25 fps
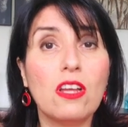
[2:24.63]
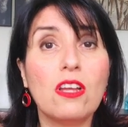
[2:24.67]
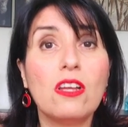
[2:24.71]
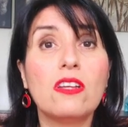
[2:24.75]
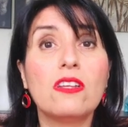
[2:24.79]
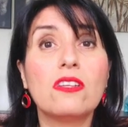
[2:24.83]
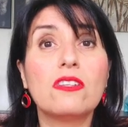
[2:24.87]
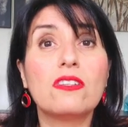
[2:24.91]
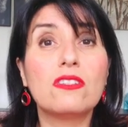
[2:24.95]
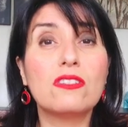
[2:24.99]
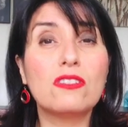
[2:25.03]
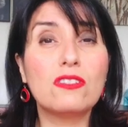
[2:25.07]

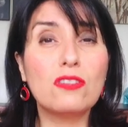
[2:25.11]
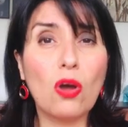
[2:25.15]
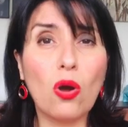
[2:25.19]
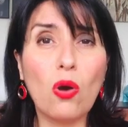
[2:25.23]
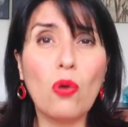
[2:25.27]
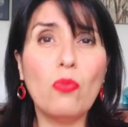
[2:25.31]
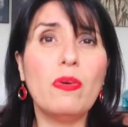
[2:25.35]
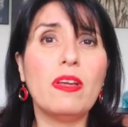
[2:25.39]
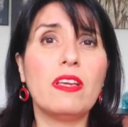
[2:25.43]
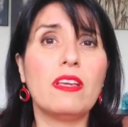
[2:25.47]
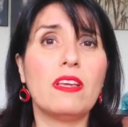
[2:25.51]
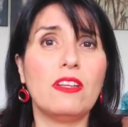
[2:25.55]
so
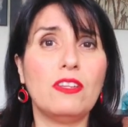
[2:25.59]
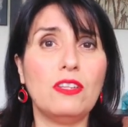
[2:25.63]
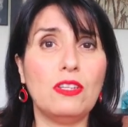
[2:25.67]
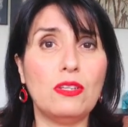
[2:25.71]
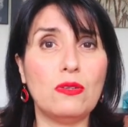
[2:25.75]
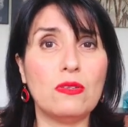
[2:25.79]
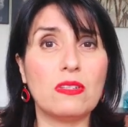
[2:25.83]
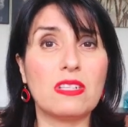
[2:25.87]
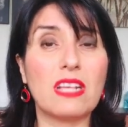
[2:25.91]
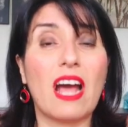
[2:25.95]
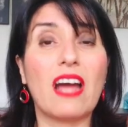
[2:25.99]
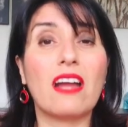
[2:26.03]
we can
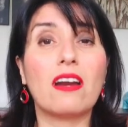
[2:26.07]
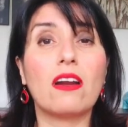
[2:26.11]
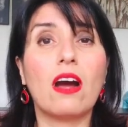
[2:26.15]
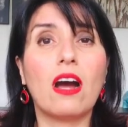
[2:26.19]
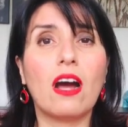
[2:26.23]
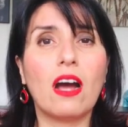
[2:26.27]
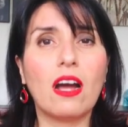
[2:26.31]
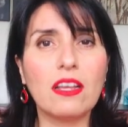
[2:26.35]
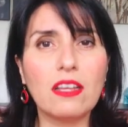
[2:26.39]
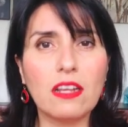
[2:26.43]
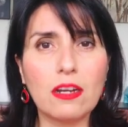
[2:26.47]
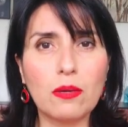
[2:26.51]
use our
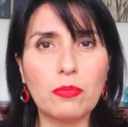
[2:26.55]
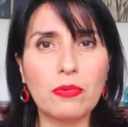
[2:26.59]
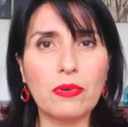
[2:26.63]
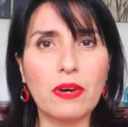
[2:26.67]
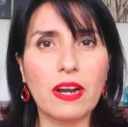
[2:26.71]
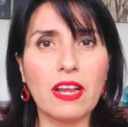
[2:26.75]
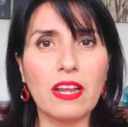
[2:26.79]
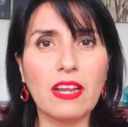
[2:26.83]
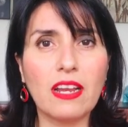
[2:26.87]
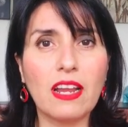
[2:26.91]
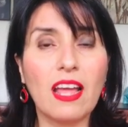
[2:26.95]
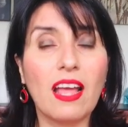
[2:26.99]
higher
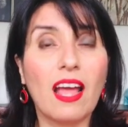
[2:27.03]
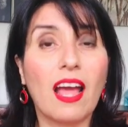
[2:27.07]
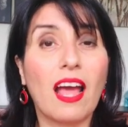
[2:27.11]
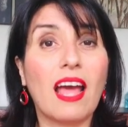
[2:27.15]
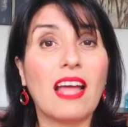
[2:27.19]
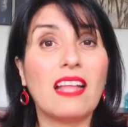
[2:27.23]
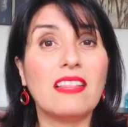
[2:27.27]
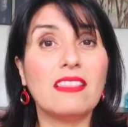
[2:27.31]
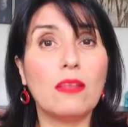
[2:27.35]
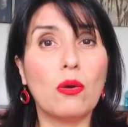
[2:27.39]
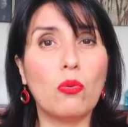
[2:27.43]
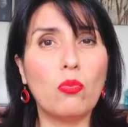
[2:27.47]
brain
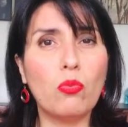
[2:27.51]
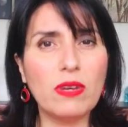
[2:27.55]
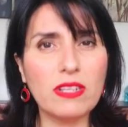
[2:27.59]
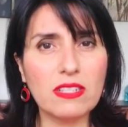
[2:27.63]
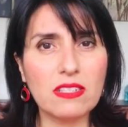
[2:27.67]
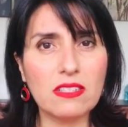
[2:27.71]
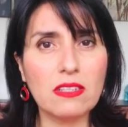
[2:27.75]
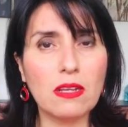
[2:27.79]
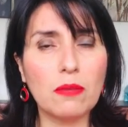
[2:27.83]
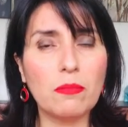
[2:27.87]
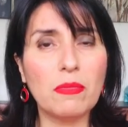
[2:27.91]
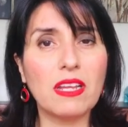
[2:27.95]
and the
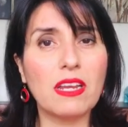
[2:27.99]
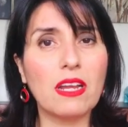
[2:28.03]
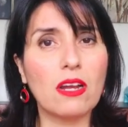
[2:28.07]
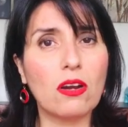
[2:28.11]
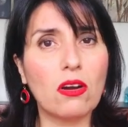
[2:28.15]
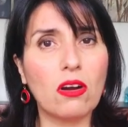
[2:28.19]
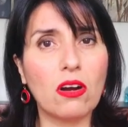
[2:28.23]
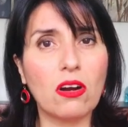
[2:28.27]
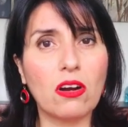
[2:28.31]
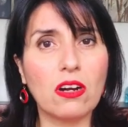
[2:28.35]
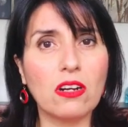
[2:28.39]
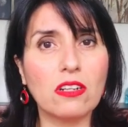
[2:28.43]
wisdom in our
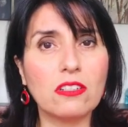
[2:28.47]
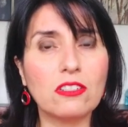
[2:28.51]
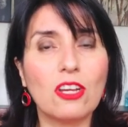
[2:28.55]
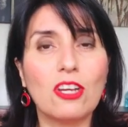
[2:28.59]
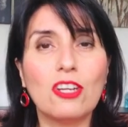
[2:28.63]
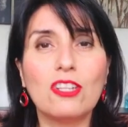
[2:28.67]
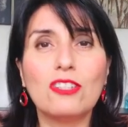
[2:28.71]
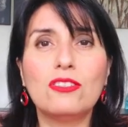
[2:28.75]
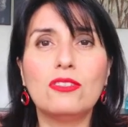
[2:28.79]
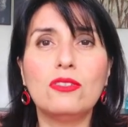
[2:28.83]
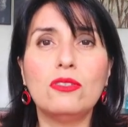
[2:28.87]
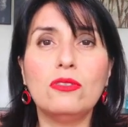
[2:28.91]
heart
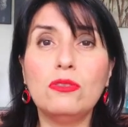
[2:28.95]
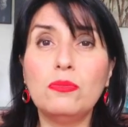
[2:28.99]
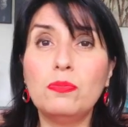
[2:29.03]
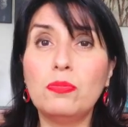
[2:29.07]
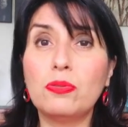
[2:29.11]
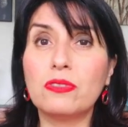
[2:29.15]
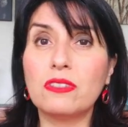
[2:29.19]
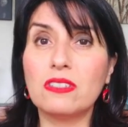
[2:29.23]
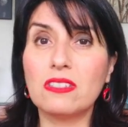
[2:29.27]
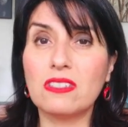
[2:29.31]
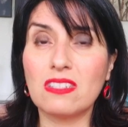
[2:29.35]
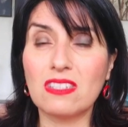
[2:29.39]
to
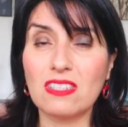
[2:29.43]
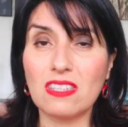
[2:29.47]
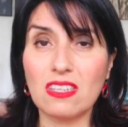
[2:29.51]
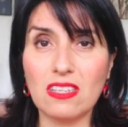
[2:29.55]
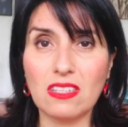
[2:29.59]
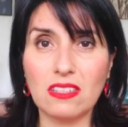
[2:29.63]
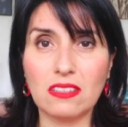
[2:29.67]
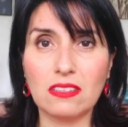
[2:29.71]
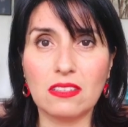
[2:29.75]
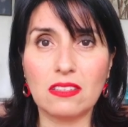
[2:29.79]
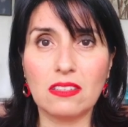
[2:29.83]
proceed.